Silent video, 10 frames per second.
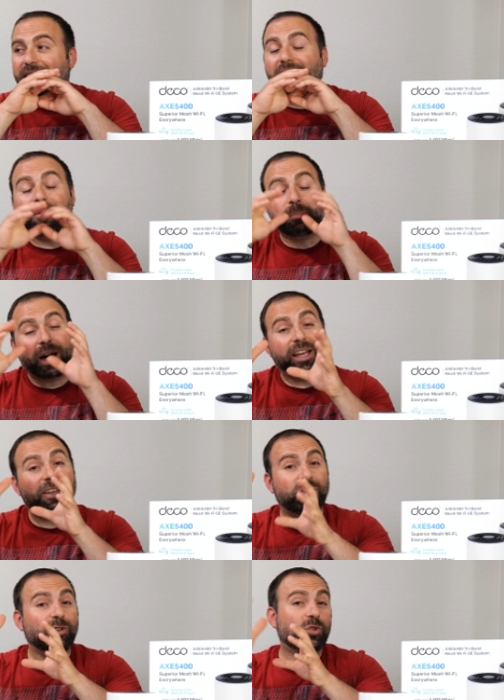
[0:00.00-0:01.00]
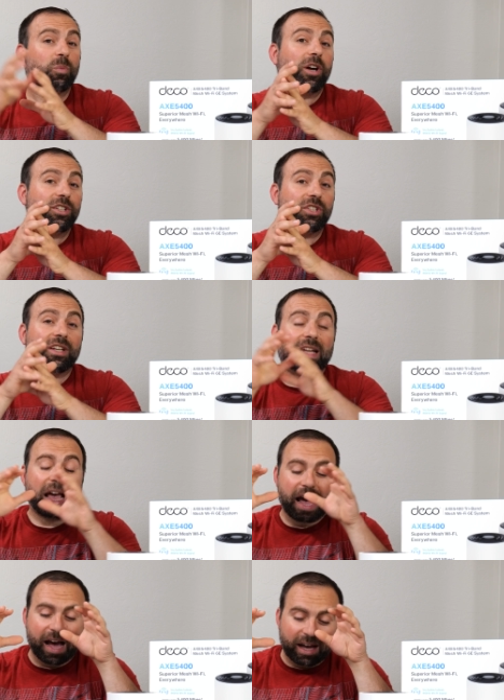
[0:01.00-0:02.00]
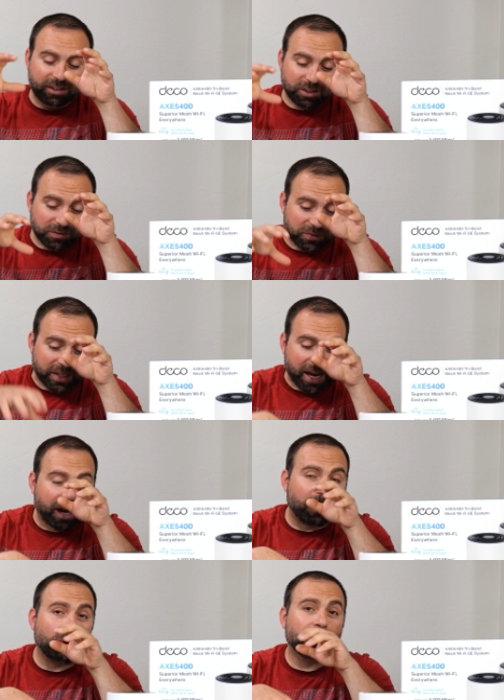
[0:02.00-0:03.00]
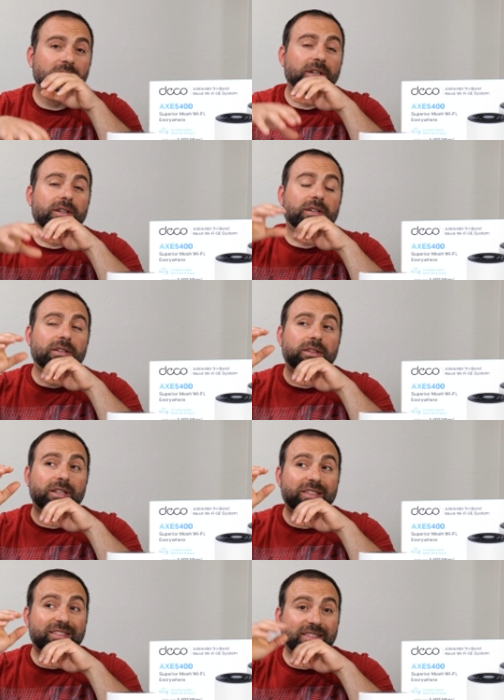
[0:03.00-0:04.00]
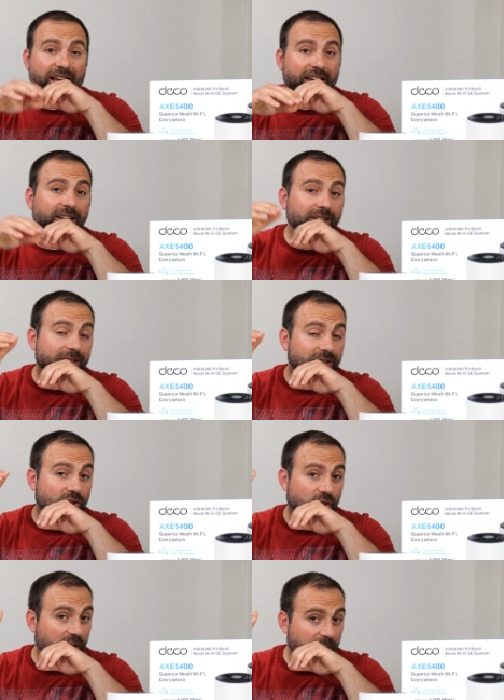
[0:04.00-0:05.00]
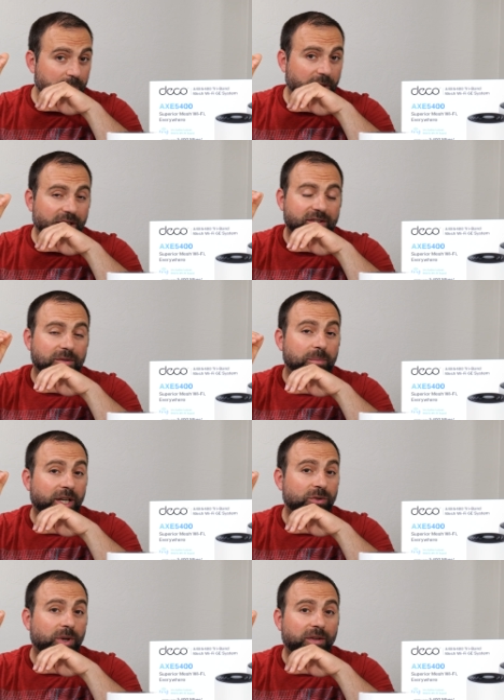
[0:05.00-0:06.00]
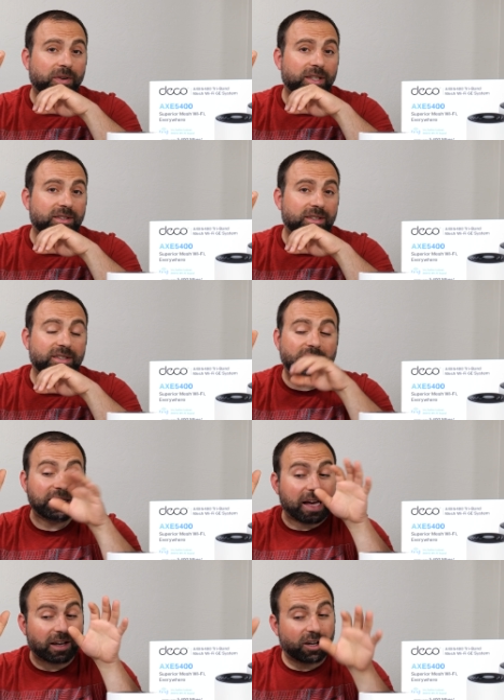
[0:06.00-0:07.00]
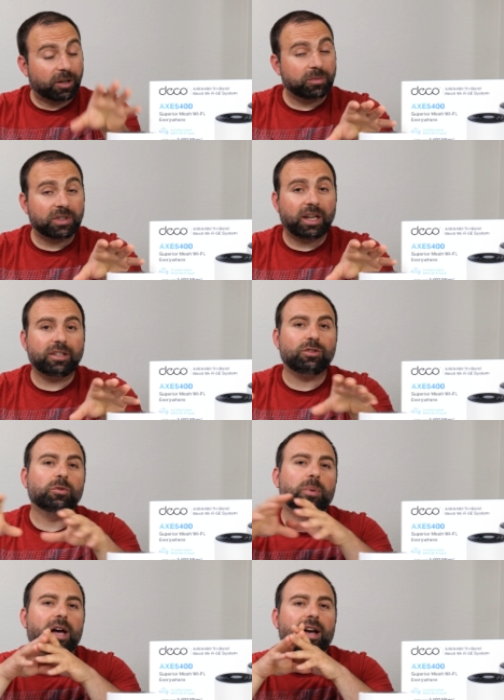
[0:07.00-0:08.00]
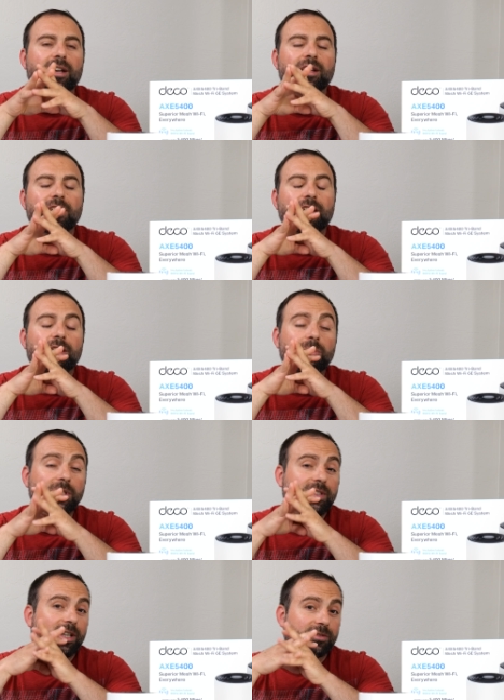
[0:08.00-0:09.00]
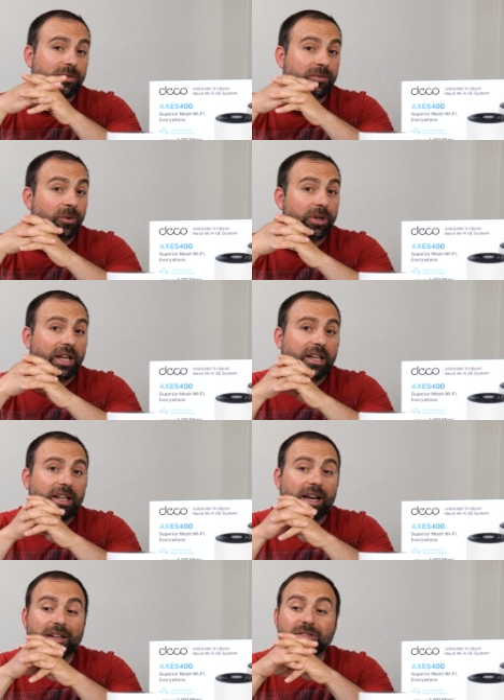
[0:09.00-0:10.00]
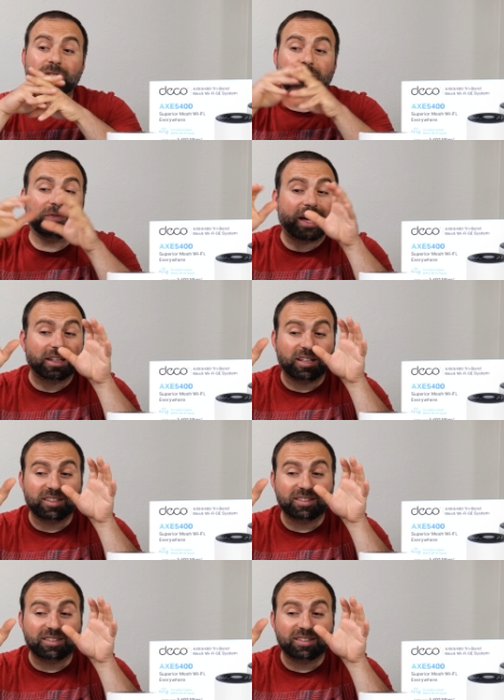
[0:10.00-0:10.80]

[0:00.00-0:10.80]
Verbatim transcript: And by a huge margin, as of now, the second cheapest mesh Wi-Fi 6E that comes in a two pack retails for $4.99. So the fact